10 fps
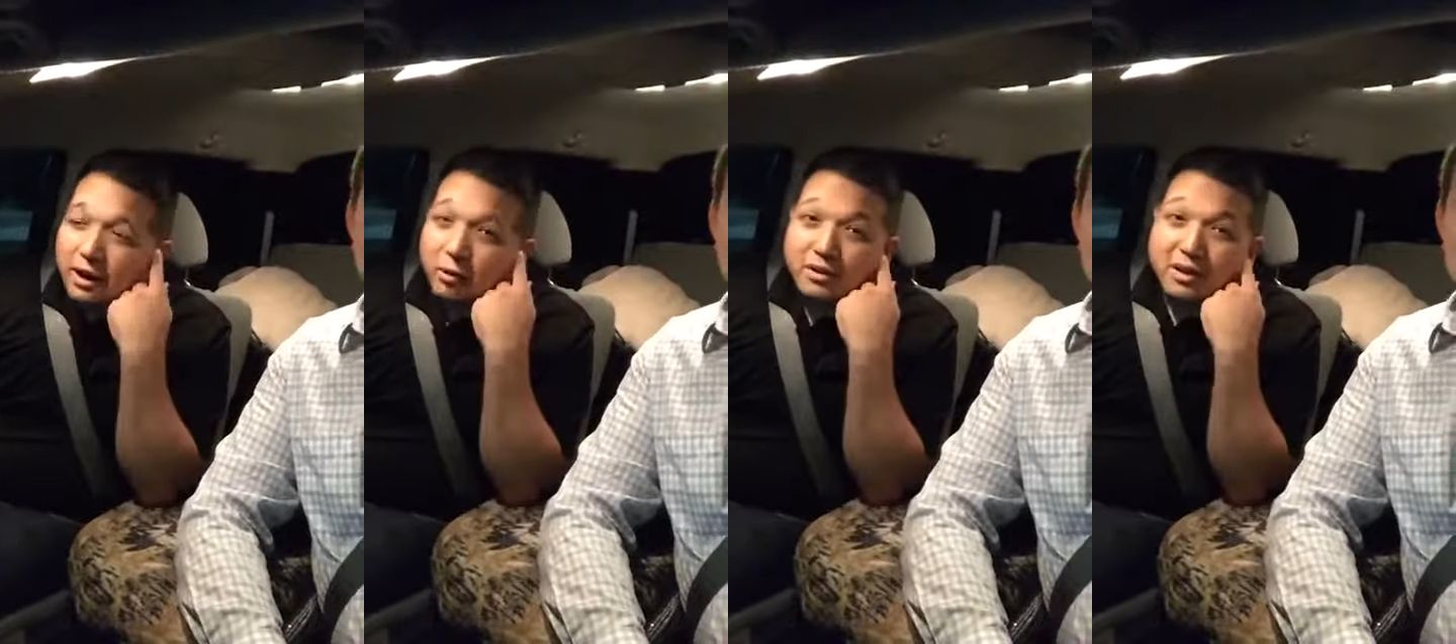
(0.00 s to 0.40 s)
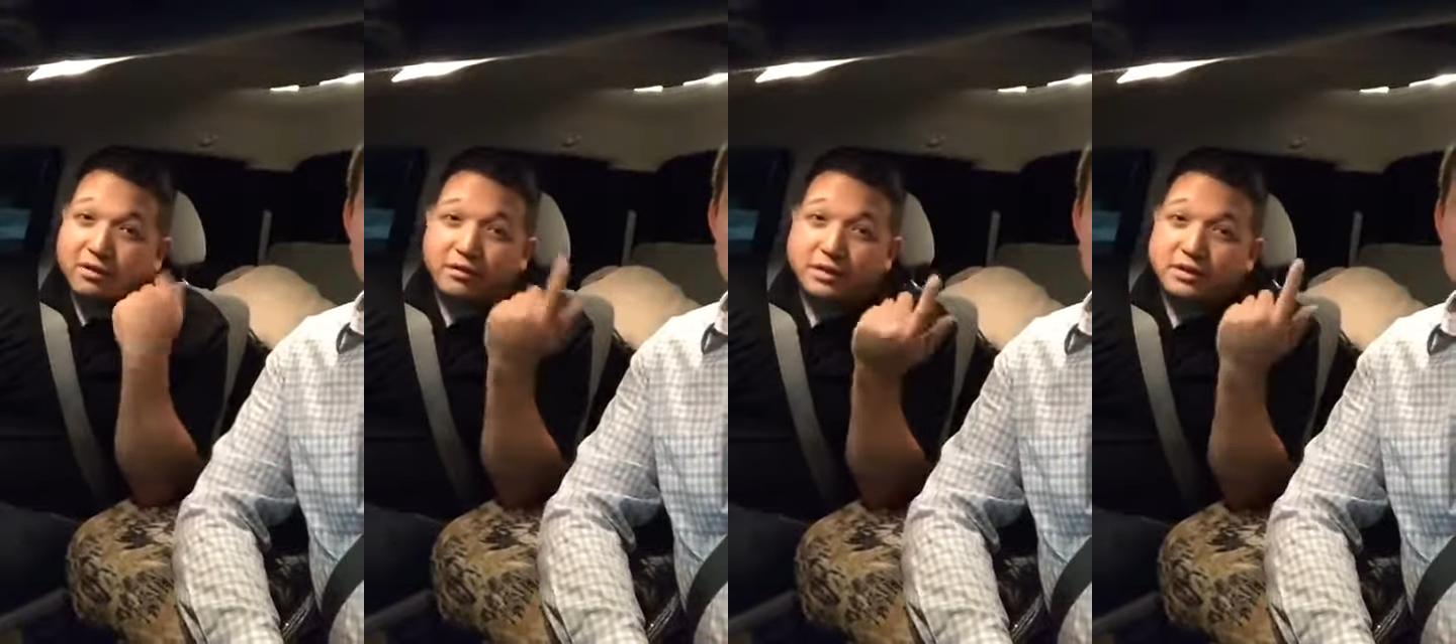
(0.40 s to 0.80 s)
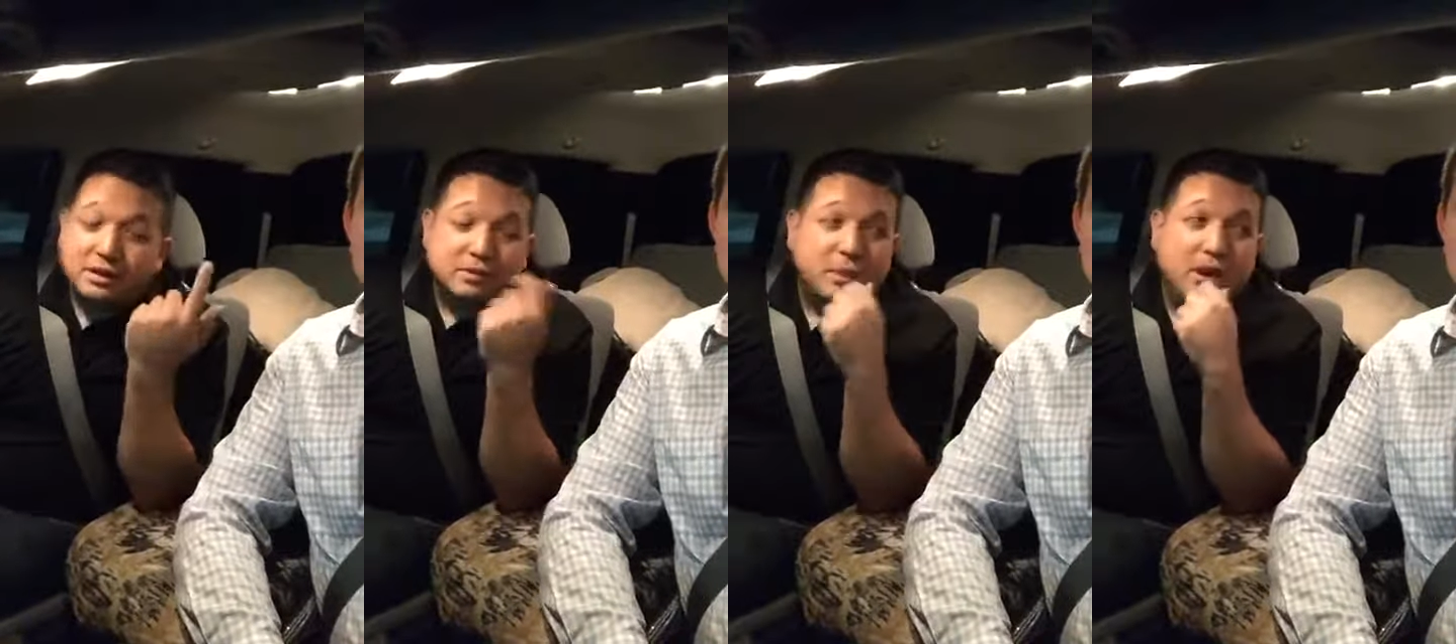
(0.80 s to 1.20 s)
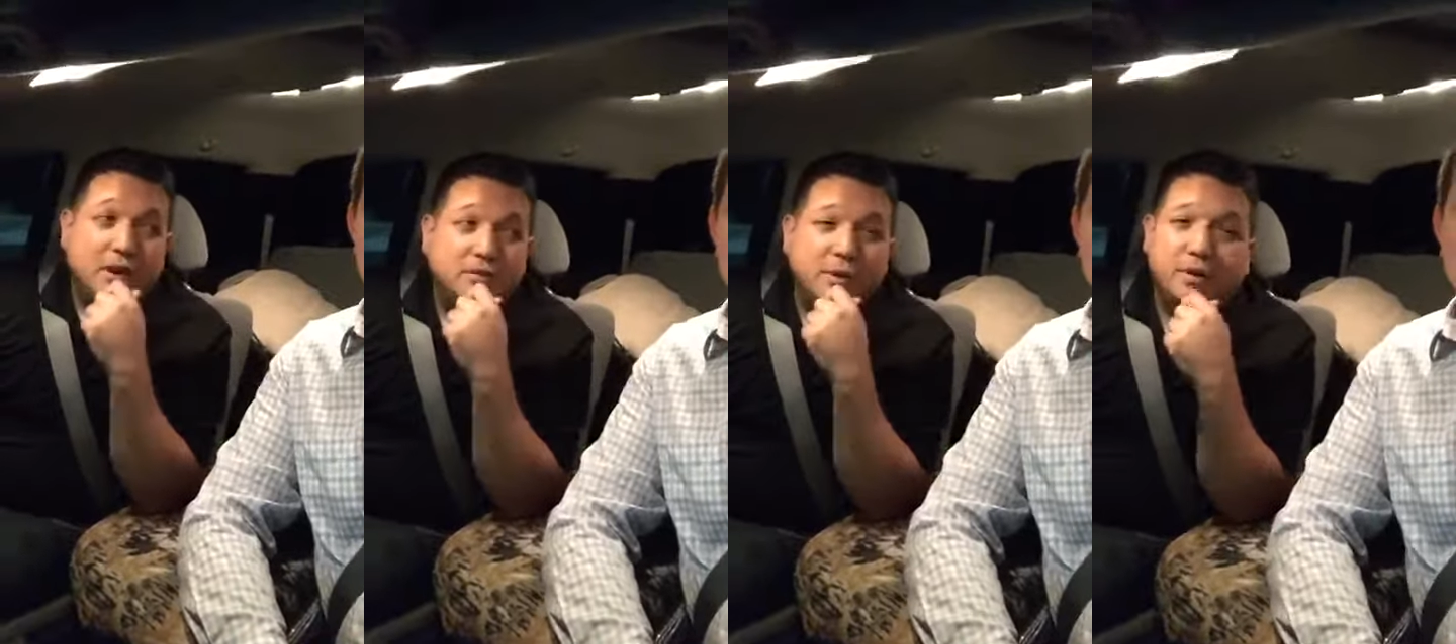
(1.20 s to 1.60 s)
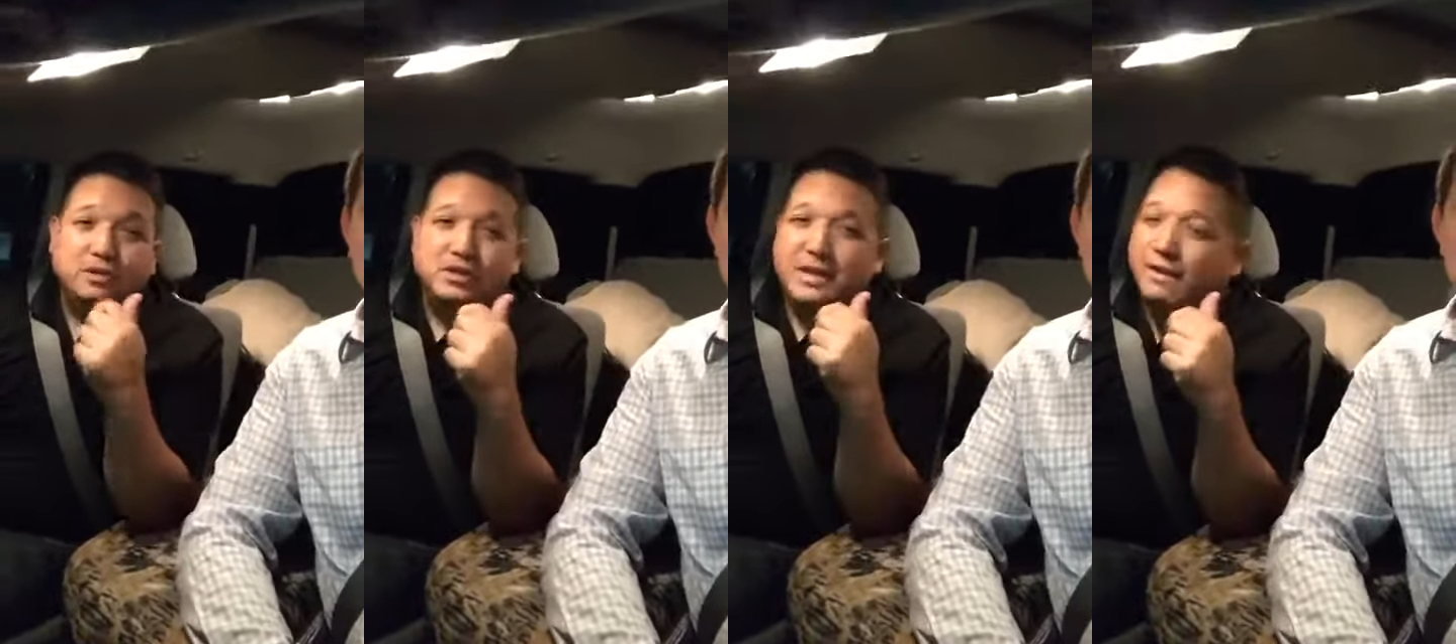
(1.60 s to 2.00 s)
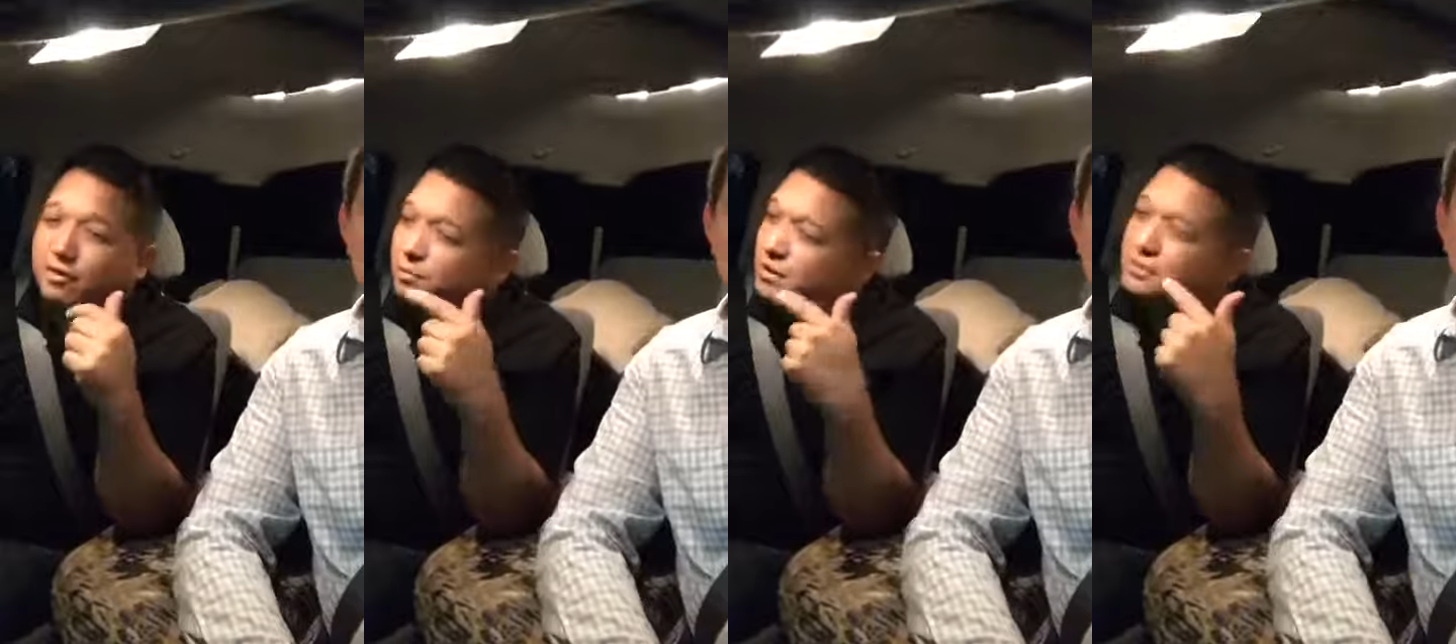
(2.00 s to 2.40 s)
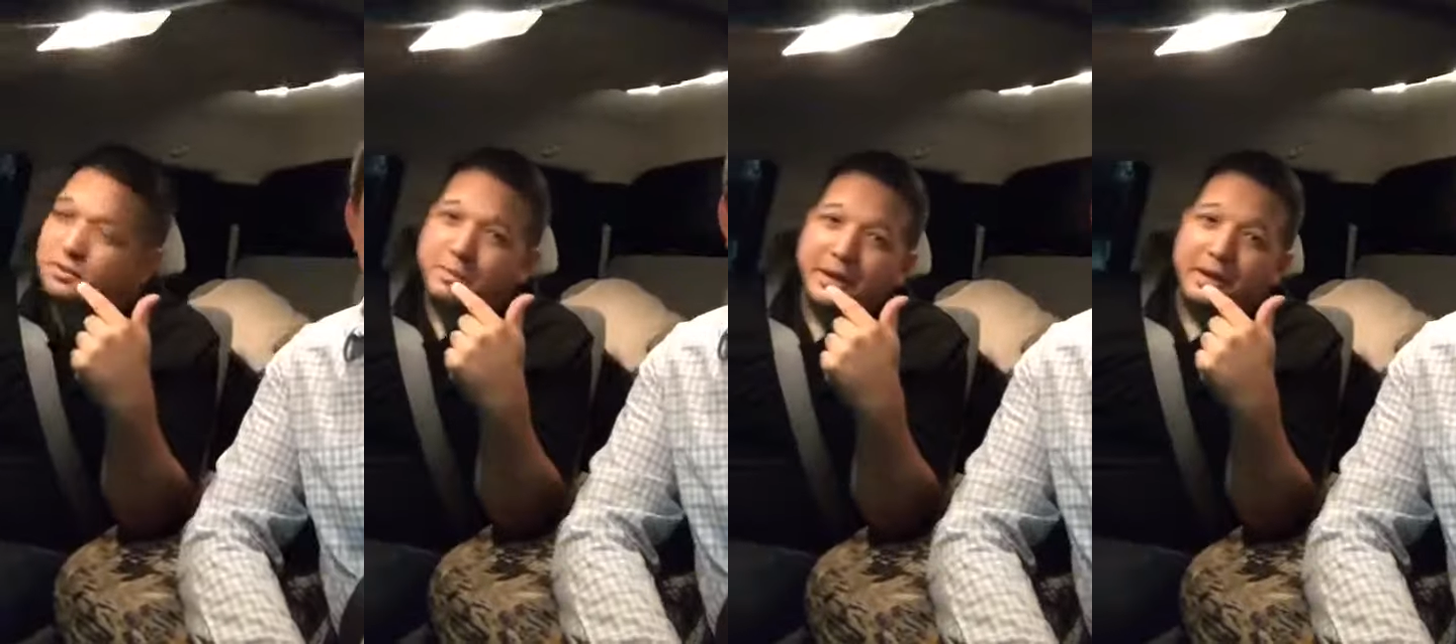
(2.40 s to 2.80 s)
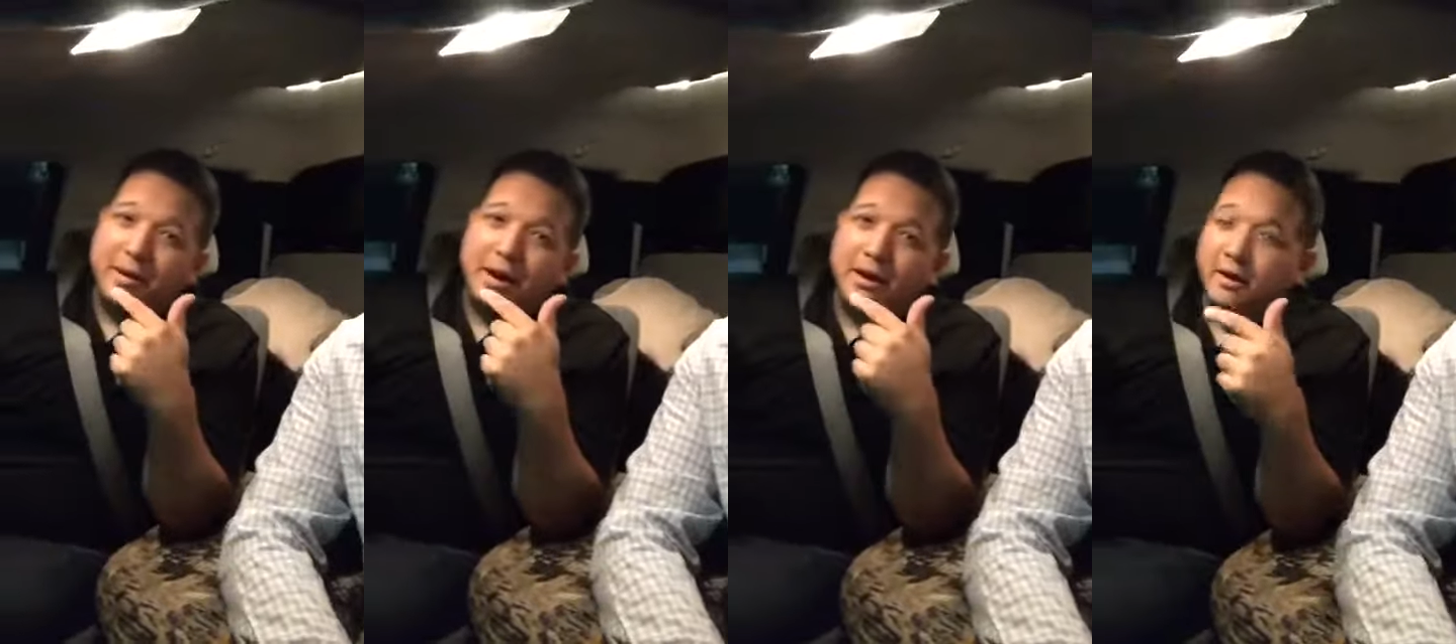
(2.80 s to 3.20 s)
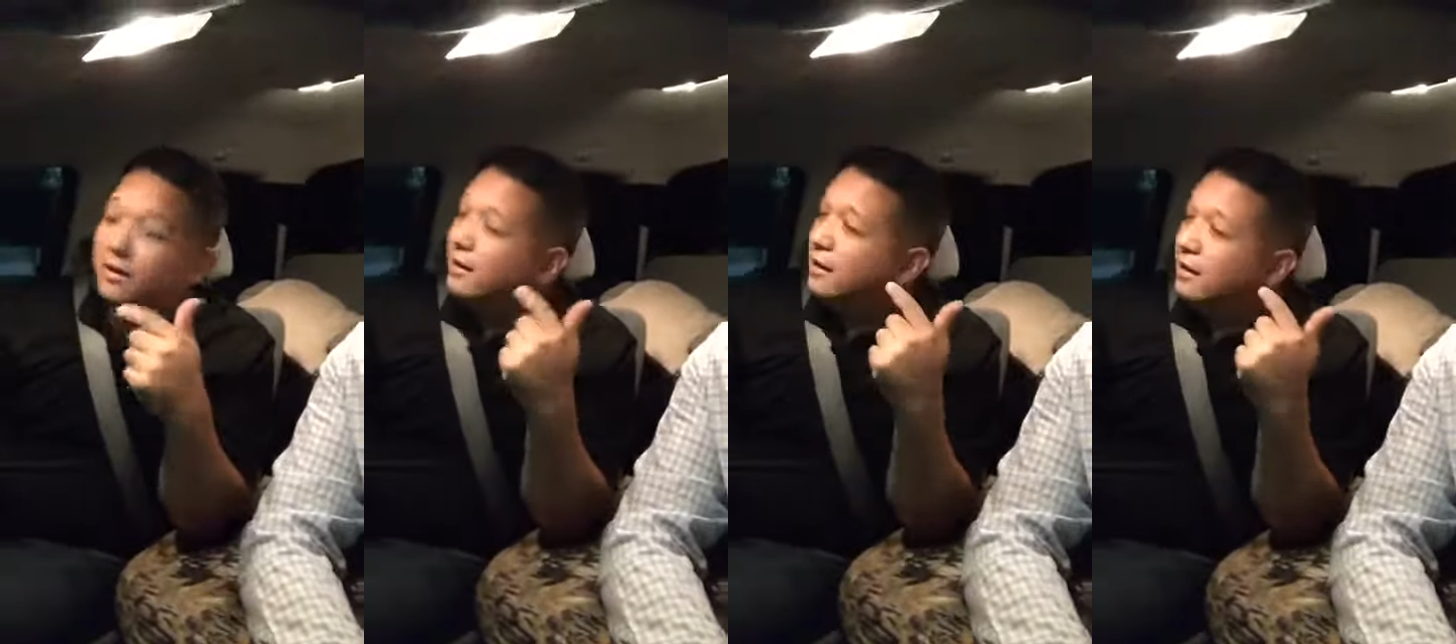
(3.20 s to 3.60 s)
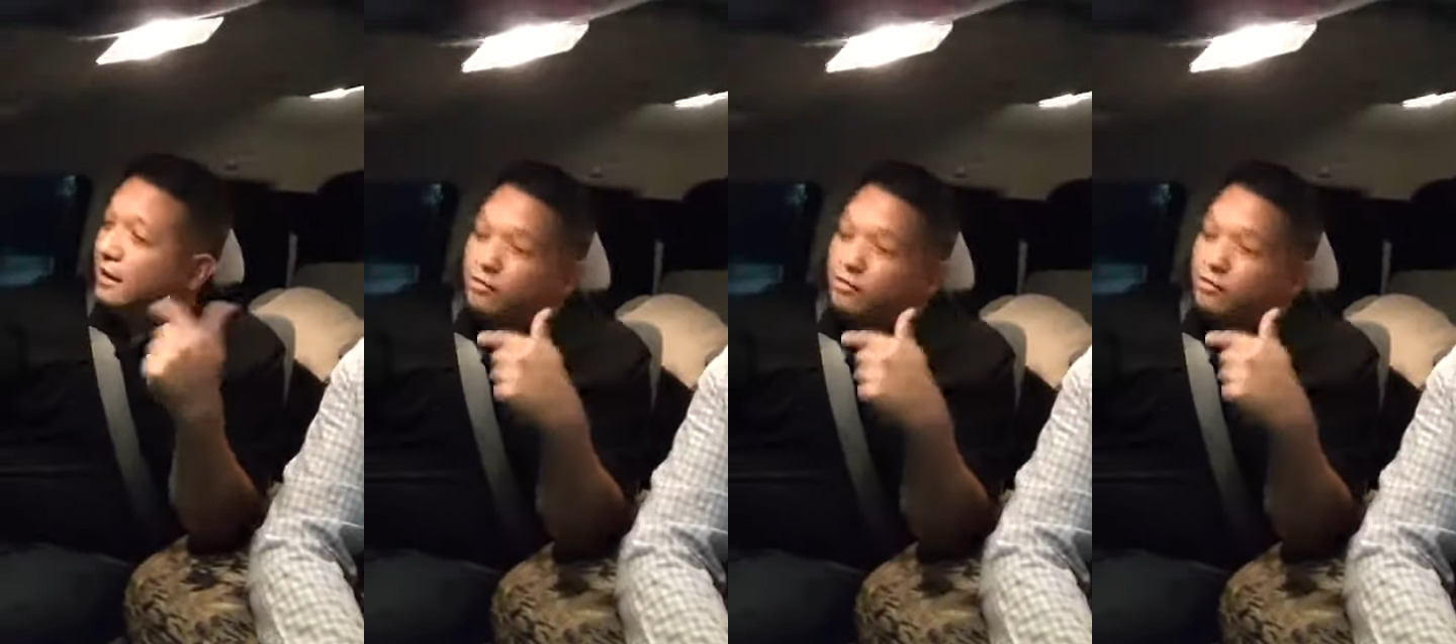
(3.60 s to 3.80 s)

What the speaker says: We never fished in these ponds. We were just having a business meeting right here in